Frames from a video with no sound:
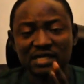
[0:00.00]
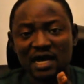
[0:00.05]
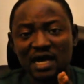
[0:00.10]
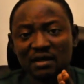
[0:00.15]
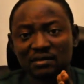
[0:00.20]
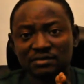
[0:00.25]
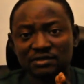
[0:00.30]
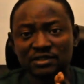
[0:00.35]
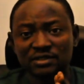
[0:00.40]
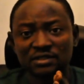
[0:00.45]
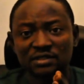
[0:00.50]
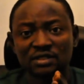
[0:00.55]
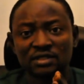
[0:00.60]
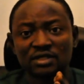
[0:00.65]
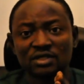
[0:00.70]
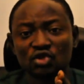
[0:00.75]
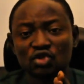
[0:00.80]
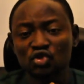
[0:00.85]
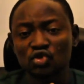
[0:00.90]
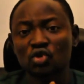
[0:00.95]
amps
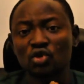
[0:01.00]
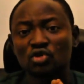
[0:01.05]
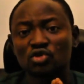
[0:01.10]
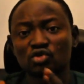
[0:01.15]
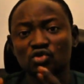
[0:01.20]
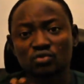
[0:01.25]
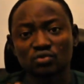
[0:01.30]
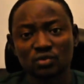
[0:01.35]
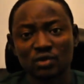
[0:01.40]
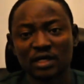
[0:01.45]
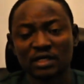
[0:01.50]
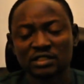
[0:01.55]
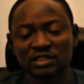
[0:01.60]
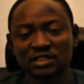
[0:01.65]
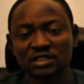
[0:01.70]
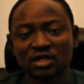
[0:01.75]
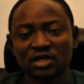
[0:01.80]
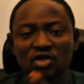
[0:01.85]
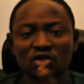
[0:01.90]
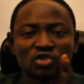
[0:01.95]
is equal to watt.